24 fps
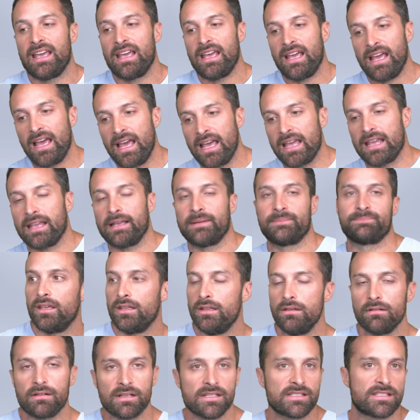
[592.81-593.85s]
hey,
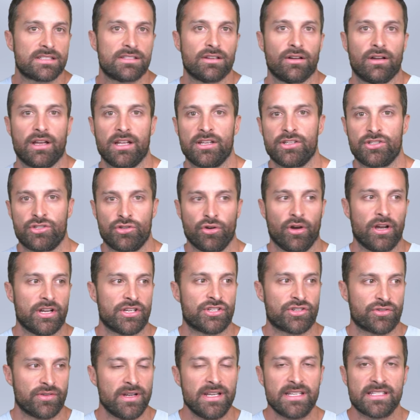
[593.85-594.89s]
you can still enjoy
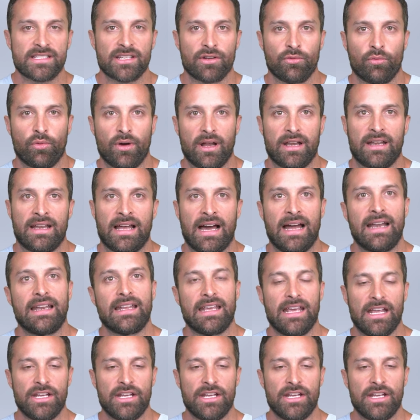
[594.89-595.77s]
treats and whatnot.